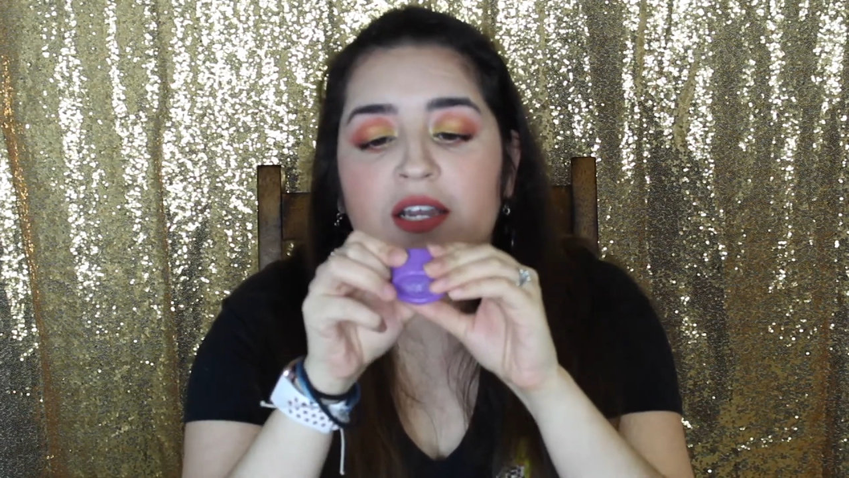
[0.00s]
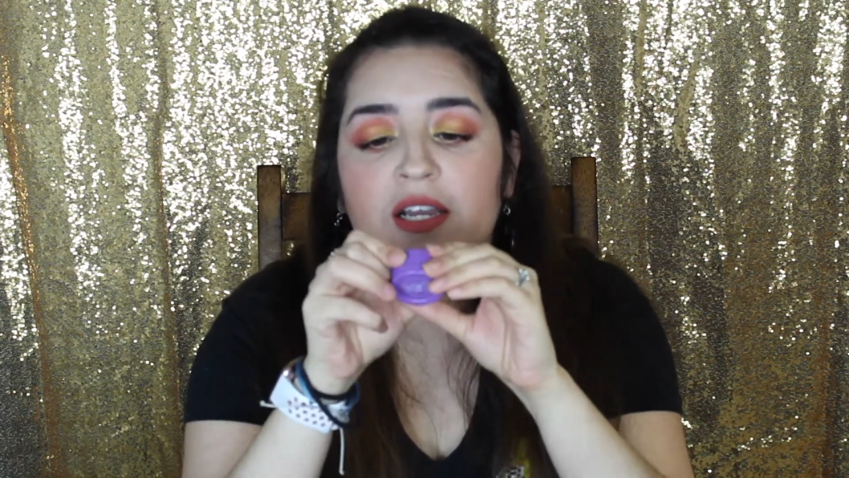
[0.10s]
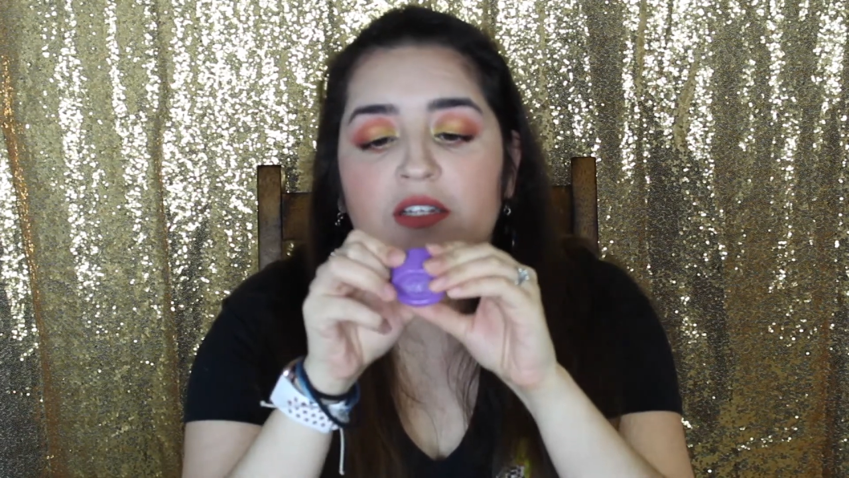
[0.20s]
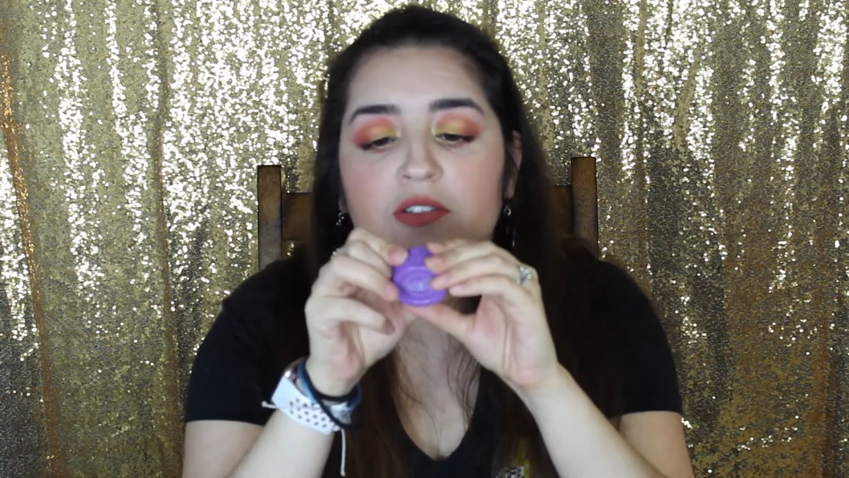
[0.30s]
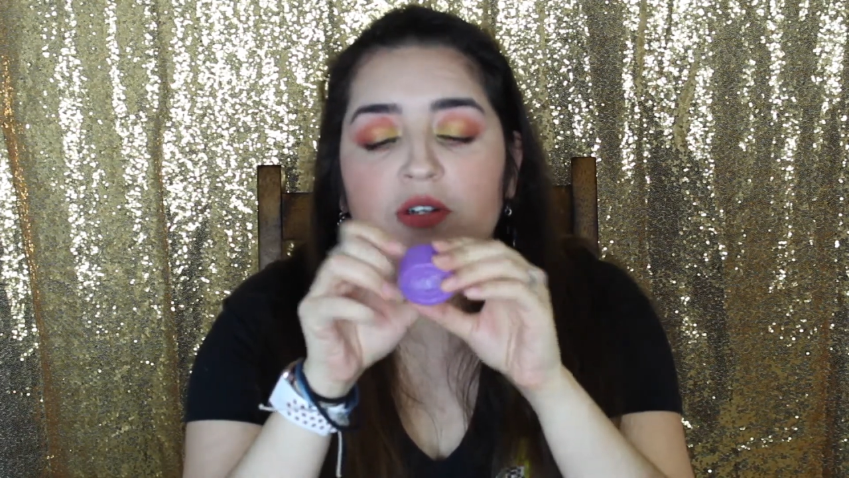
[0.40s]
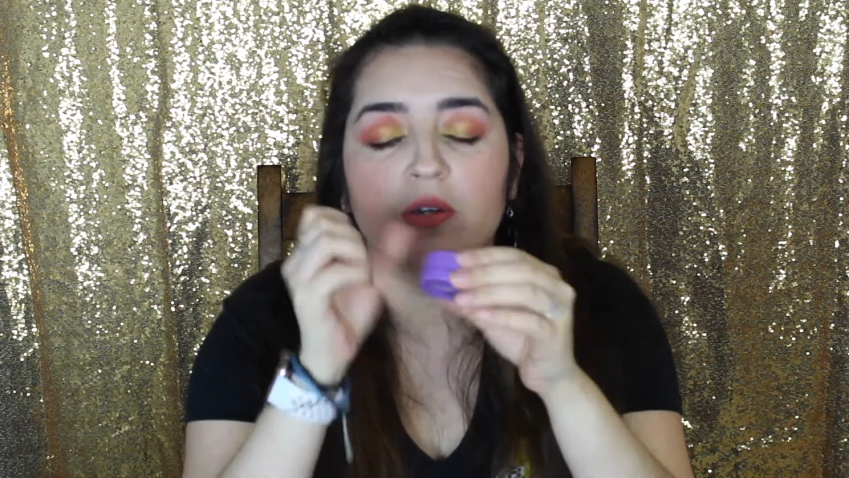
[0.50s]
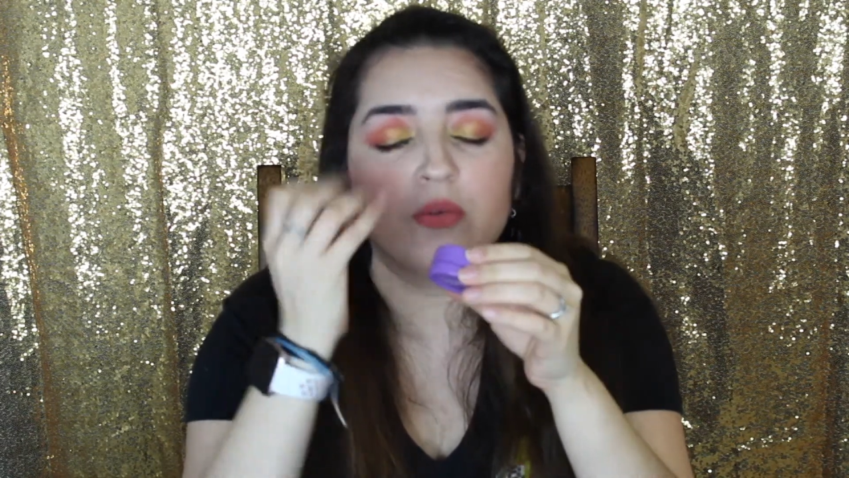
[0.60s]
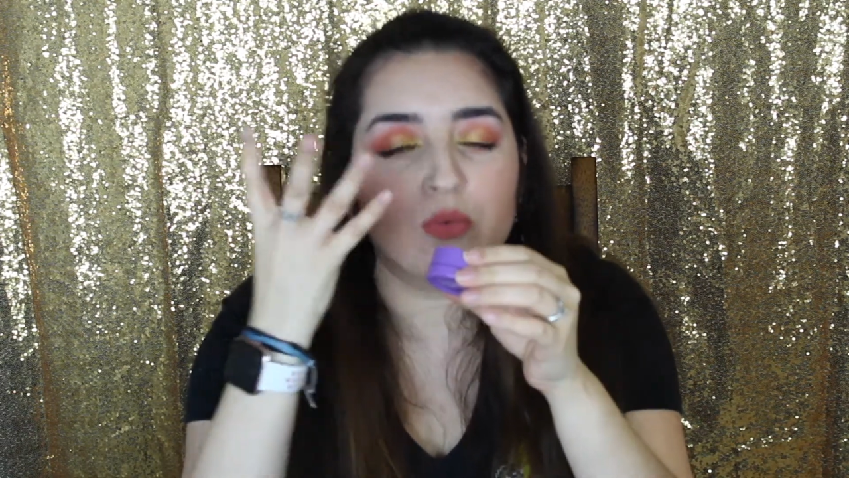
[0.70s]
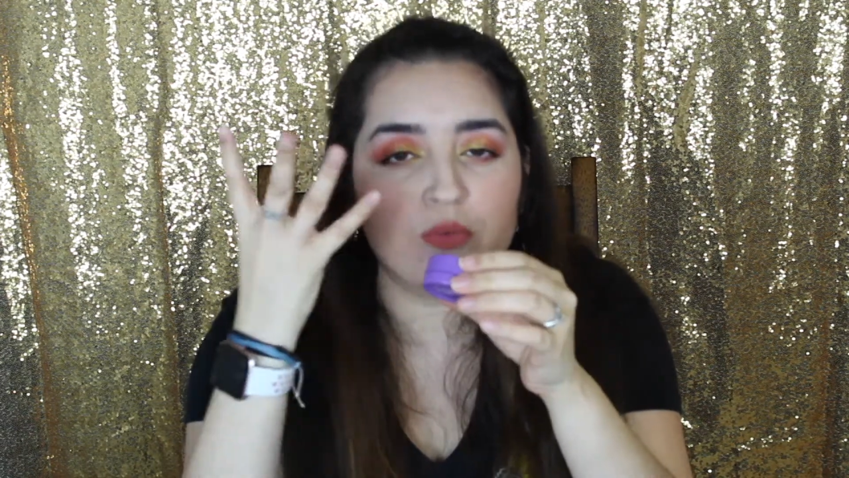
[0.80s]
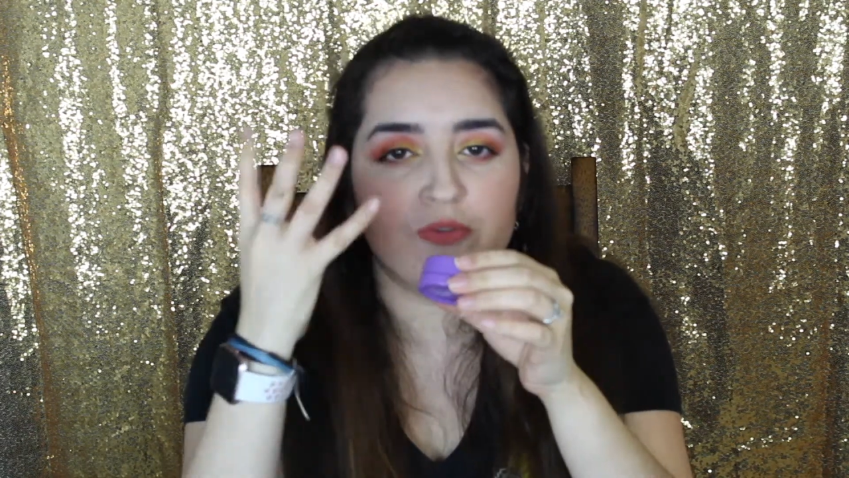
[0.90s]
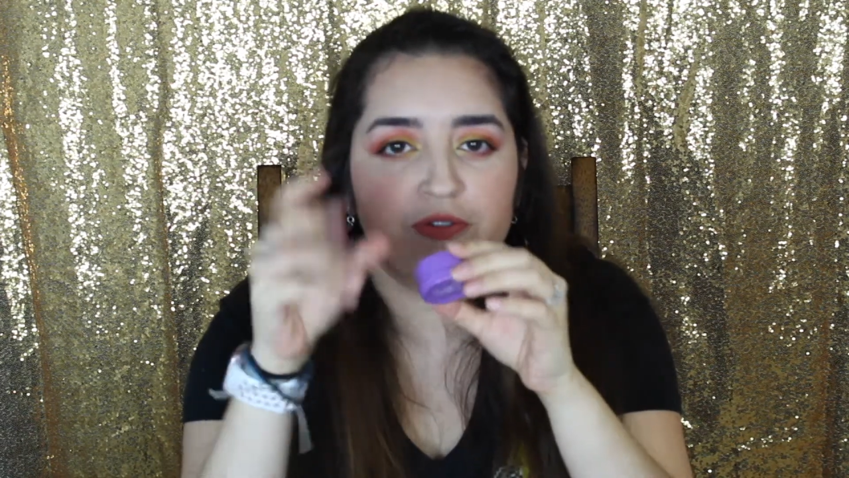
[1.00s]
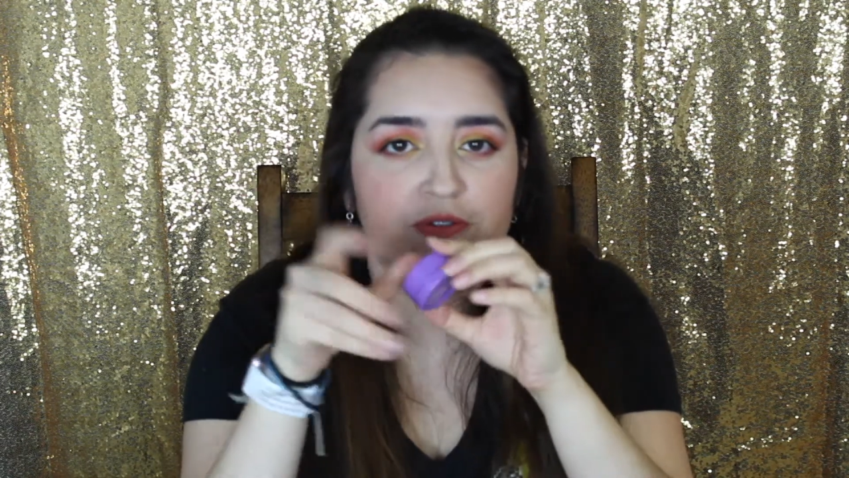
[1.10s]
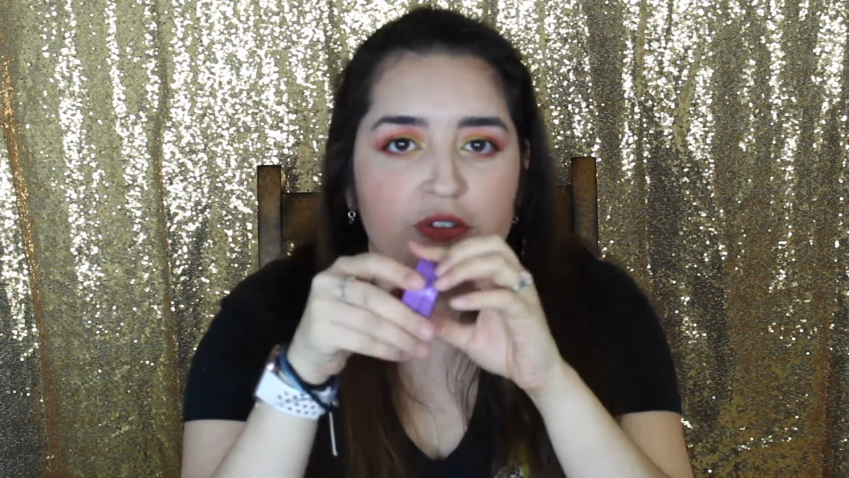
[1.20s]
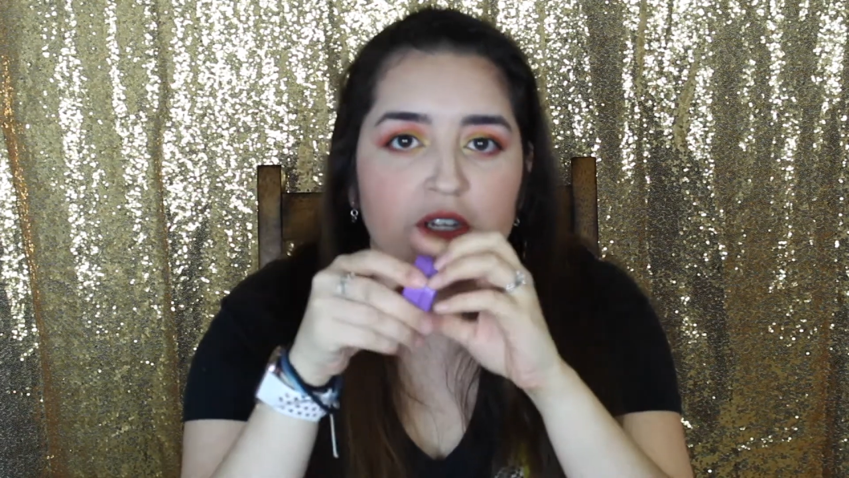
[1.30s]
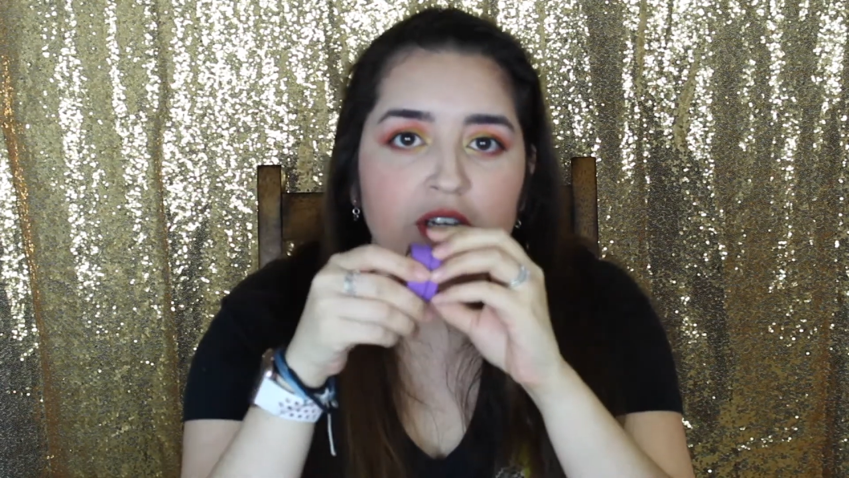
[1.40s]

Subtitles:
extra oomph,